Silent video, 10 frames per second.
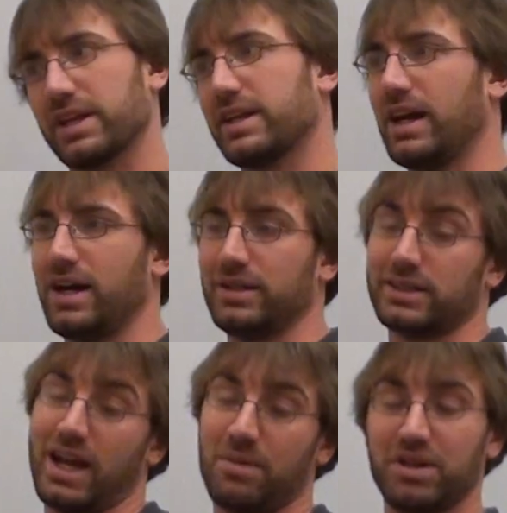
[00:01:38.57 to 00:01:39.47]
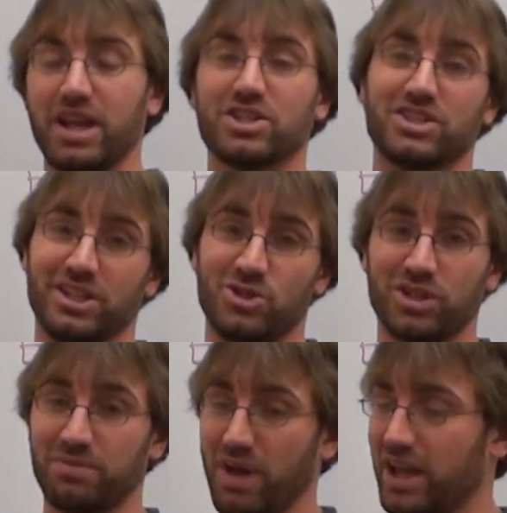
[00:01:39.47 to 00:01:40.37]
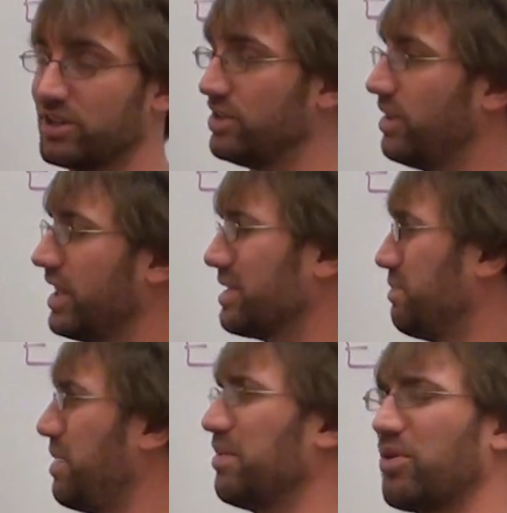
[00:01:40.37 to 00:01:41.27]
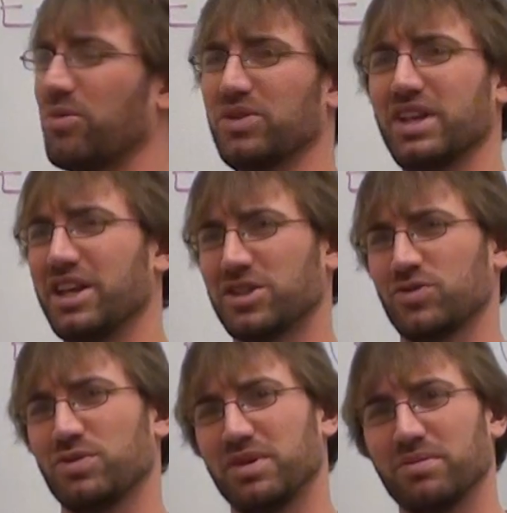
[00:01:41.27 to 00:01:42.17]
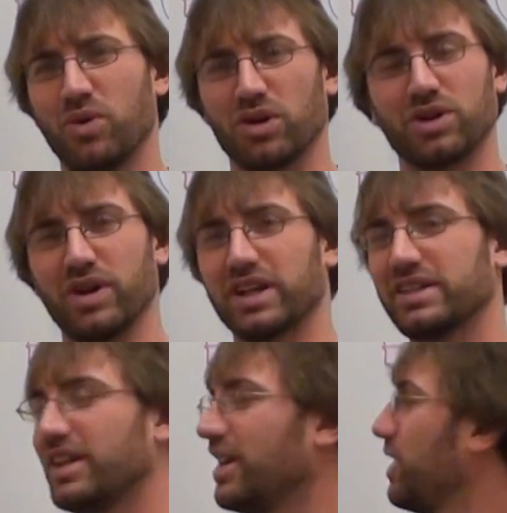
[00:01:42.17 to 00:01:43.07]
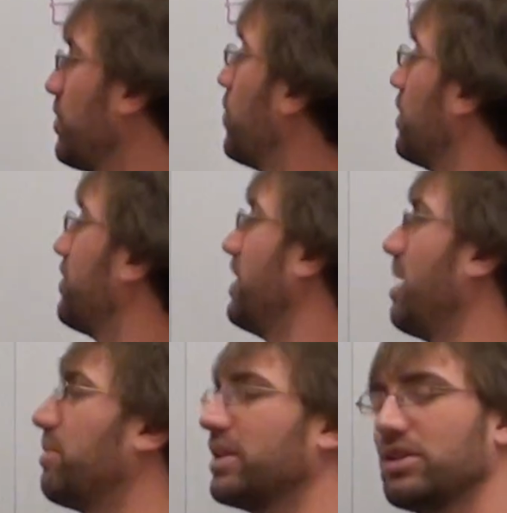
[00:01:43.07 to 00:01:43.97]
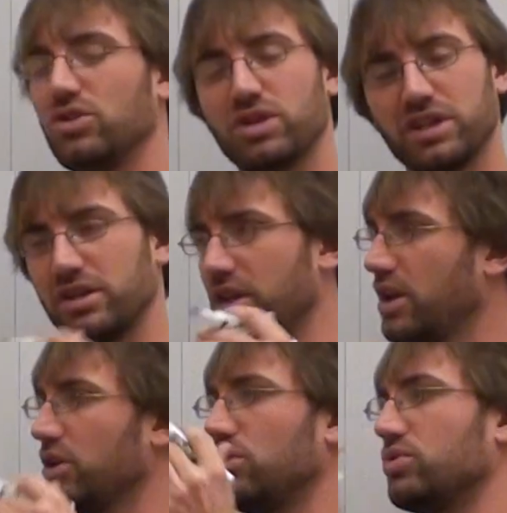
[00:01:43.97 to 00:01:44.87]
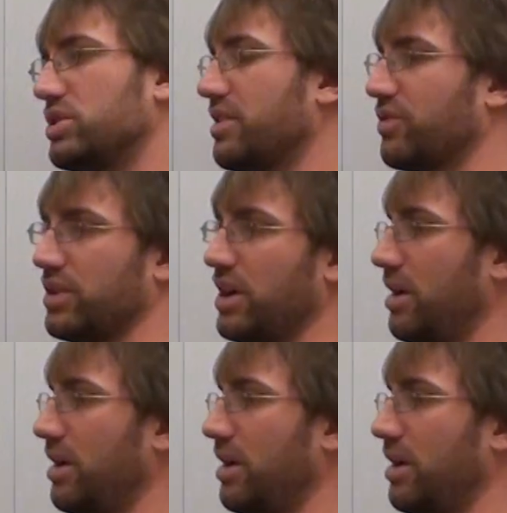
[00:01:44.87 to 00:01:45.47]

combinations that you can make too. I guess maybe permutations would be a more correct word for that. But you can use different